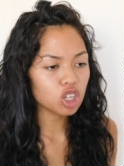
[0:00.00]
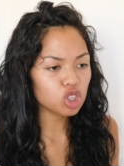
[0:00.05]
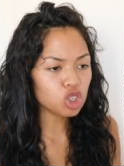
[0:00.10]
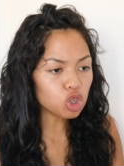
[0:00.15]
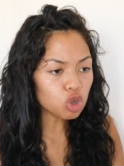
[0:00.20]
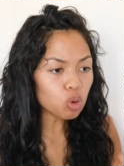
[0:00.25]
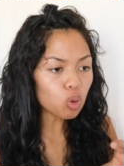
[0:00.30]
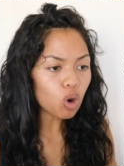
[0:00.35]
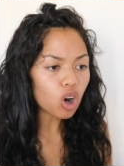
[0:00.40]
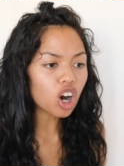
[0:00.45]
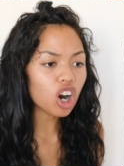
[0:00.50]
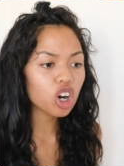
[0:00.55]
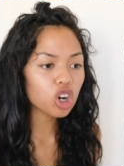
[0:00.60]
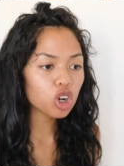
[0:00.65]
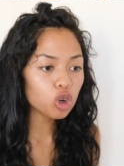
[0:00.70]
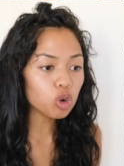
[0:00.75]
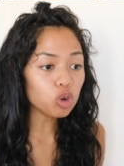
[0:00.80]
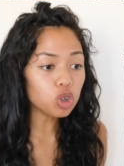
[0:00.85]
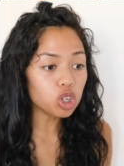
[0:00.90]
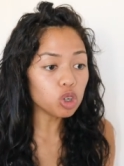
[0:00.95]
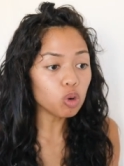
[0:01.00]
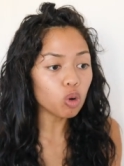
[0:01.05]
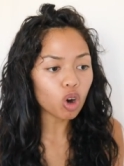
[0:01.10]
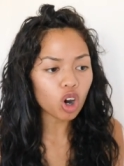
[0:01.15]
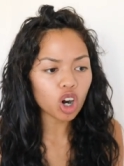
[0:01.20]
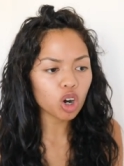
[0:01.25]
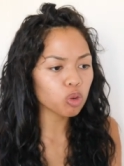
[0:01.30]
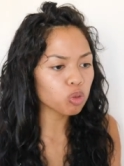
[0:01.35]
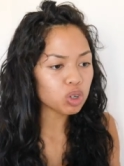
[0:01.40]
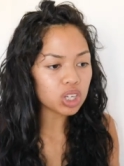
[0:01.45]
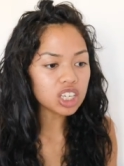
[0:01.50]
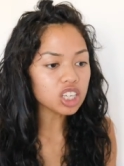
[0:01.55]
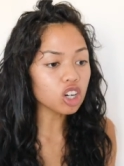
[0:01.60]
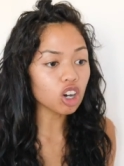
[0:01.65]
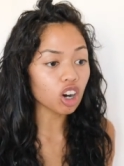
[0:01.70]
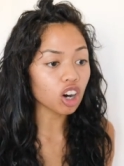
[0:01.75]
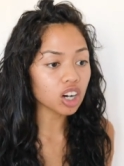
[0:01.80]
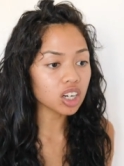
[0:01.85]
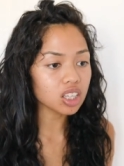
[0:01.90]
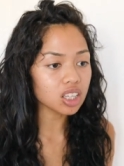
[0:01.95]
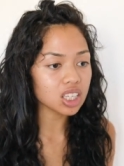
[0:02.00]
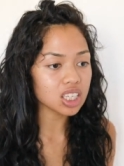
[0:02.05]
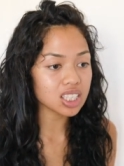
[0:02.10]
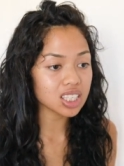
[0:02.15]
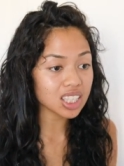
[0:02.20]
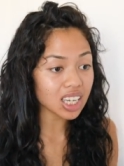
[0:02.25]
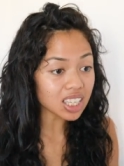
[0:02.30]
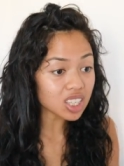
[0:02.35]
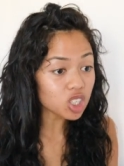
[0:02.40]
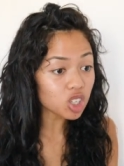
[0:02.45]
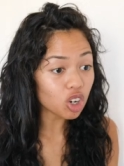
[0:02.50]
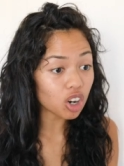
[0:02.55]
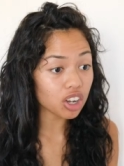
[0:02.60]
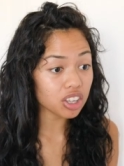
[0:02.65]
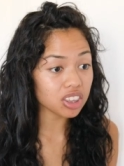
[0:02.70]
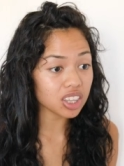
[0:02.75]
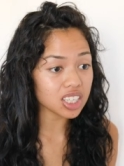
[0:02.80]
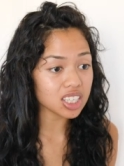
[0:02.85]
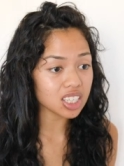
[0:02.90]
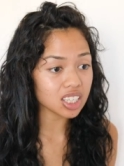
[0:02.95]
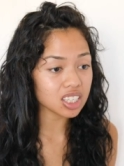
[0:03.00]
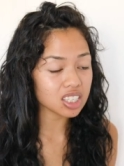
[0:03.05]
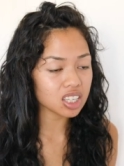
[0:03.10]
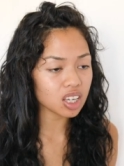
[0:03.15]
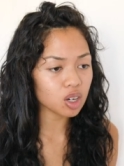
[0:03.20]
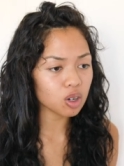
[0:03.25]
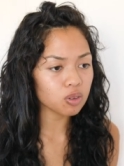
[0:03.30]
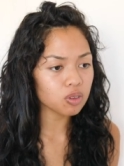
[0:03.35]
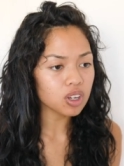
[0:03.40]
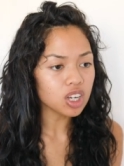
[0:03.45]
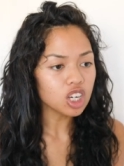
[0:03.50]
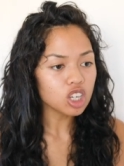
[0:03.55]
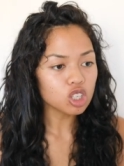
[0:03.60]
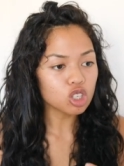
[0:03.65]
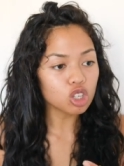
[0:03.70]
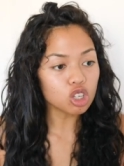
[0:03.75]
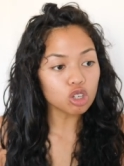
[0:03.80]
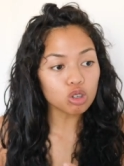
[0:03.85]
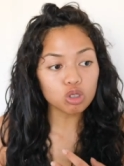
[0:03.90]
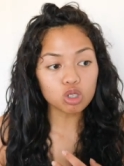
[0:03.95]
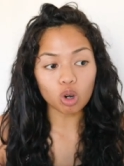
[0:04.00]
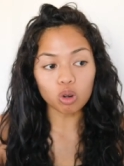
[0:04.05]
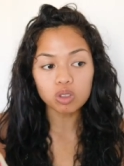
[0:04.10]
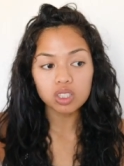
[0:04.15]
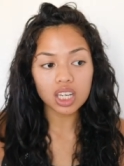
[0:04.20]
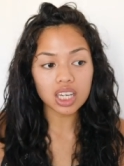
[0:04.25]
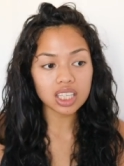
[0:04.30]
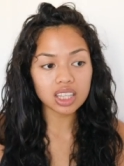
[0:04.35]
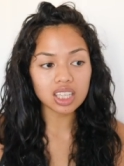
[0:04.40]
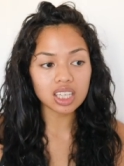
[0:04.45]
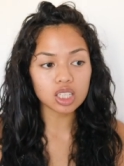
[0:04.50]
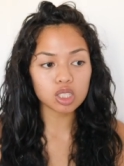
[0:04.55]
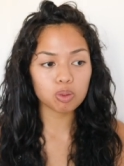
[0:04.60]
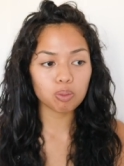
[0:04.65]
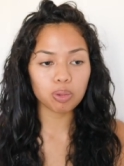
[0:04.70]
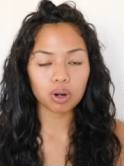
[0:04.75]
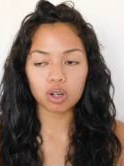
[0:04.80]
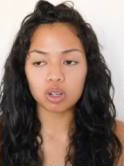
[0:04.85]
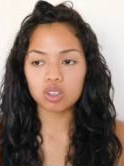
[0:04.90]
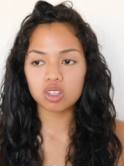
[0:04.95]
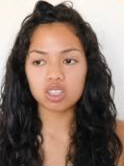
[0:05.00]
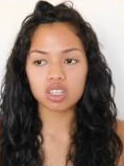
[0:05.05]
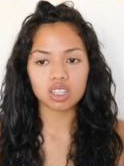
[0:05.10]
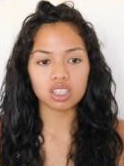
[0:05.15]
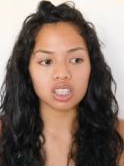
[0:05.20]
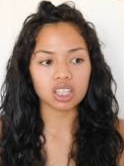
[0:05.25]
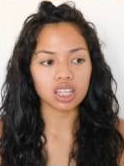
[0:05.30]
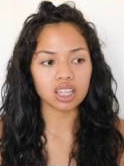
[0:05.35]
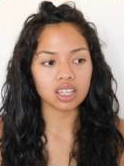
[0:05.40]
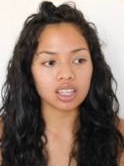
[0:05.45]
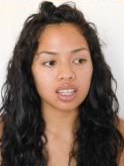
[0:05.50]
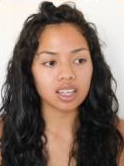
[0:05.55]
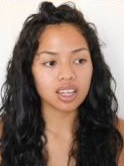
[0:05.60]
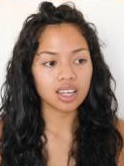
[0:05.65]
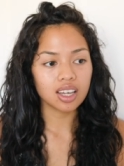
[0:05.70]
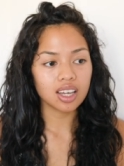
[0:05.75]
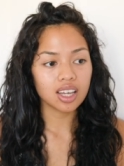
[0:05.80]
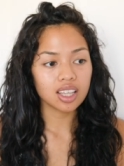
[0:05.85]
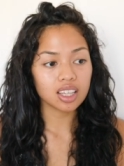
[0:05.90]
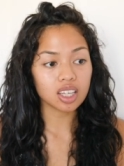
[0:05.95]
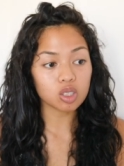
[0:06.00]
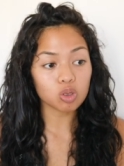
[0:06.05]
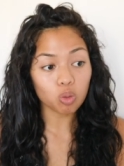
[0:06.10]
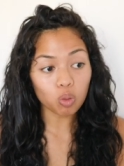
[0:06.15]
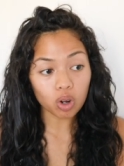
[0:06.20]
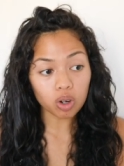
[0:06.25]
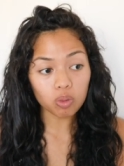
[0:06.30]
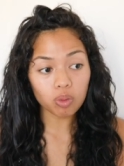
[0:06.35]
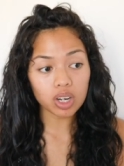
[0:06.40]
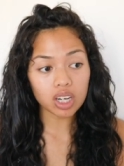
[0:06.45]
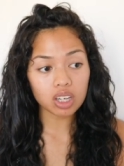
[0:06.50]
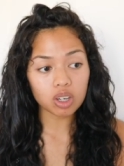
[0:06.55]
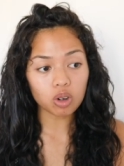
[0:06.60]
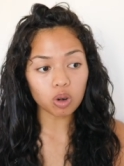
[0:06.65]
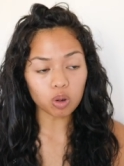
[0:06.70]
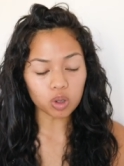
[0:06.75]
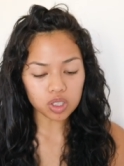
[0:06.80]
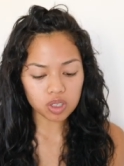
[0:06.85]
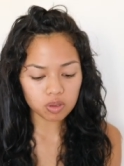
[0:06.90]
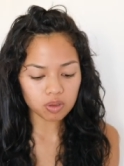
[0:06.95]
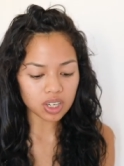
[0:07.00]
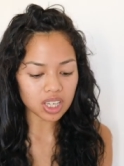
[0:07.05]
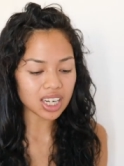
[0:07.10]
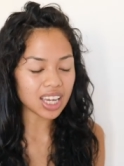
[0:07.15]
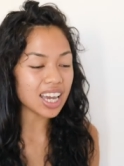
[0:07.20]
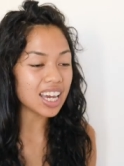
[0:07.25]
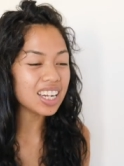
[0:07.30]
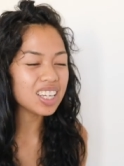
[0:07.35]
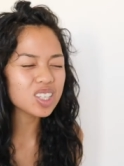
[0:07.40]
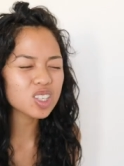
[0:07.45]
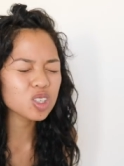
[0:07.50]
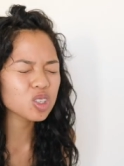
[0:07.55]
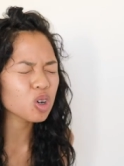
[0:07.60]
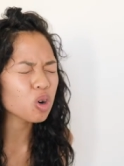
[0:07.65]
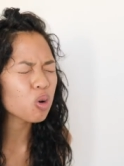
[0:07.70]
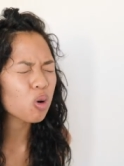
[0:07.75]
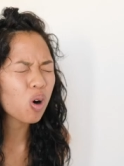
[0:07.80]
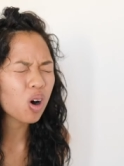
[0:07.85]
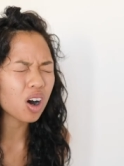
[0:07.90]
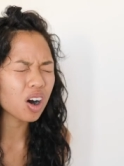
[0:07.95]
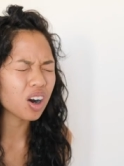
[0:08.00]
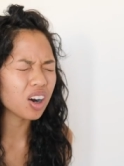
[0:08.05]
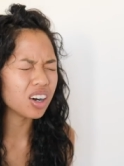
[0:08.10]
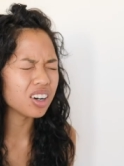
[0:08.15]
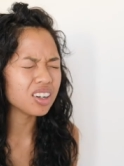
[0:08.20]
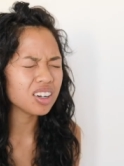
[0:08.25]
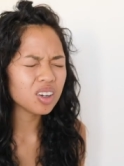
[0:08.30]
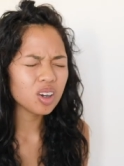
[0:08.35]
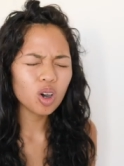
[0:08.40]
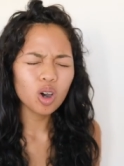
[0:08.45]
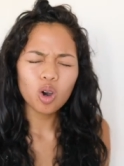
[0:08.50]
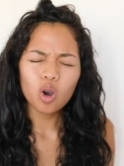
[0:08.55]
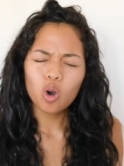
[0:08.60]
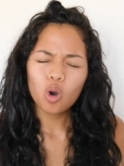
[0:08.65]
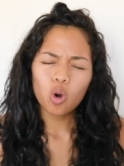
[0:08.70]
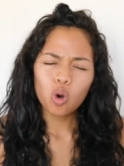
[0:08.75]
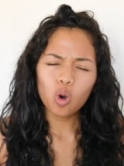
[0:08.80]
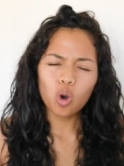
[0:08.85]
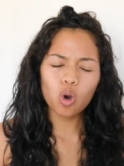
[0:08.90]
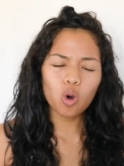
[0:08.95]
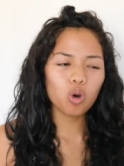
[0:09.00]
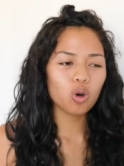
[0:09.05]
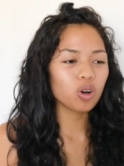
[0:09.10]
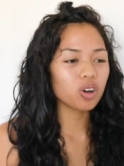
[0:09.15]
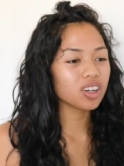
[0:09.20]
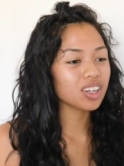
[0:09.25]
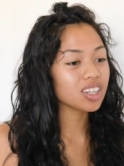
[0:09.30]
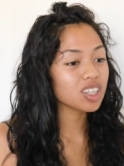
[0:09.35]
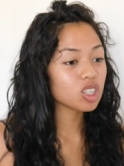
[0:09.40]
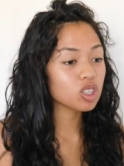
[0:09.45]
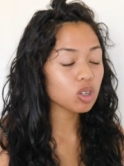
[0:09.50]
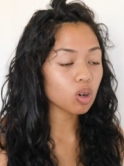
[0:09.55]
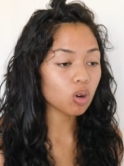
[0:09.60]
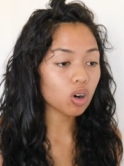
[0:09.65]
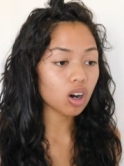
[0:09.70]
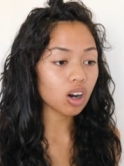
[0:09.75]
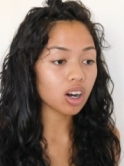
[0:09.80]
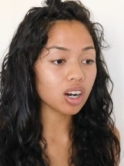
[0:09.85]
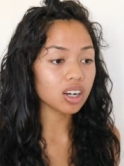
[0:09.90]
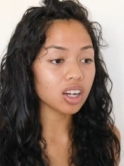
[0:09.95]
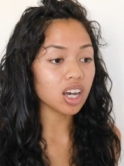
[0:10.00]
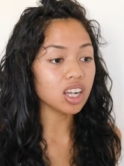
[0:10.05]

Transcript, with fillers: You are who you are regardless. That's your authentic self. So you don't take things personally. That's one way to cultivate it, and it's so hard. Whew, so hard.